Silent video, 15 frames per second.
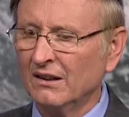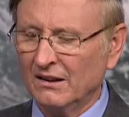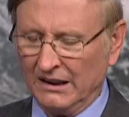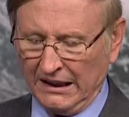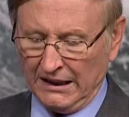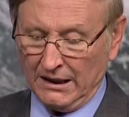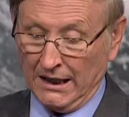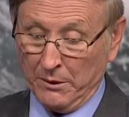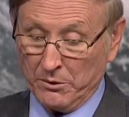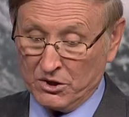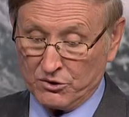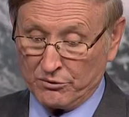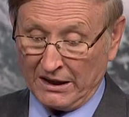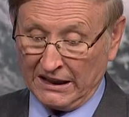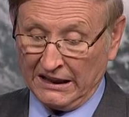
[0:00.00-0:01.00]
He was
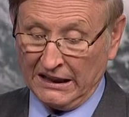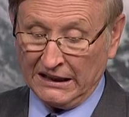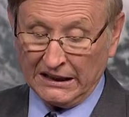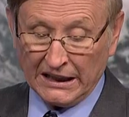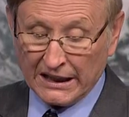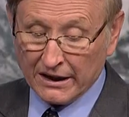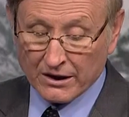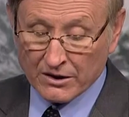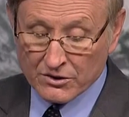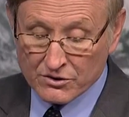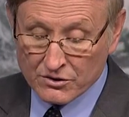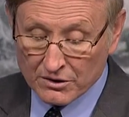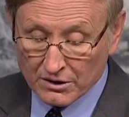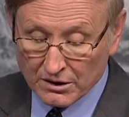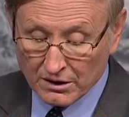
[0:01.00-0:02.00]
stricken in
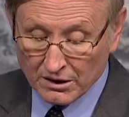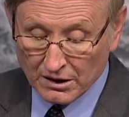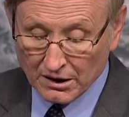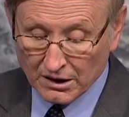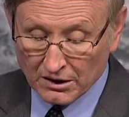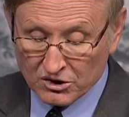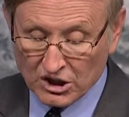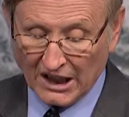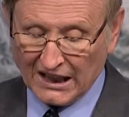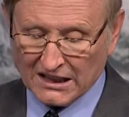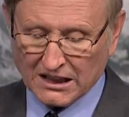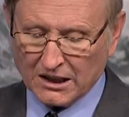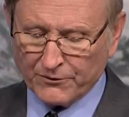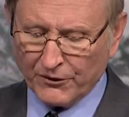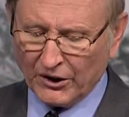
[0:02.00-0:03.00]
years.
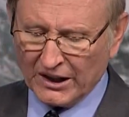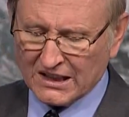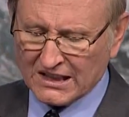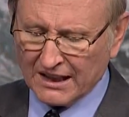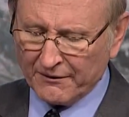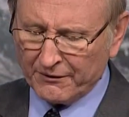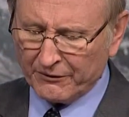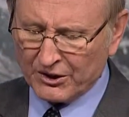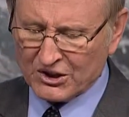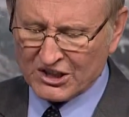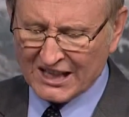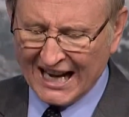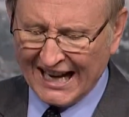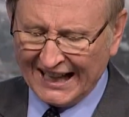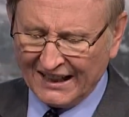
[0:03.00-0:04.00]
Genesis 47 verse
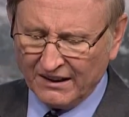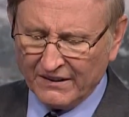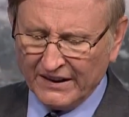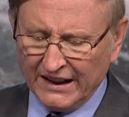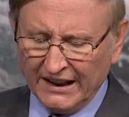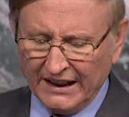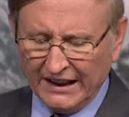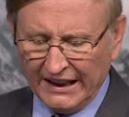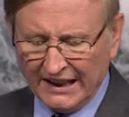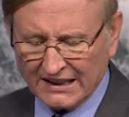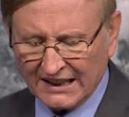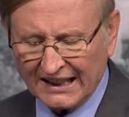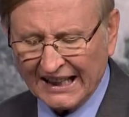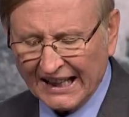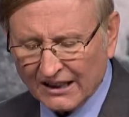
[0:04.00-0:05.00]
9 is
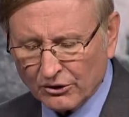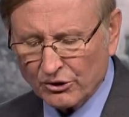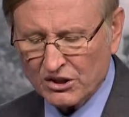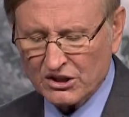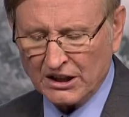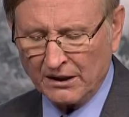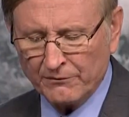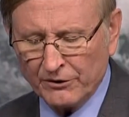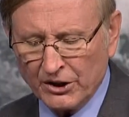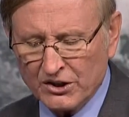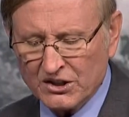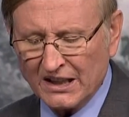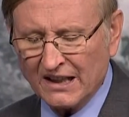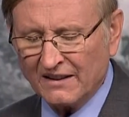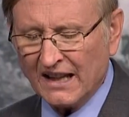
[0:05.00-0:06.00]
an interesting
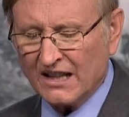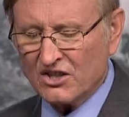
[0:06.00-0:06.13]
verse in that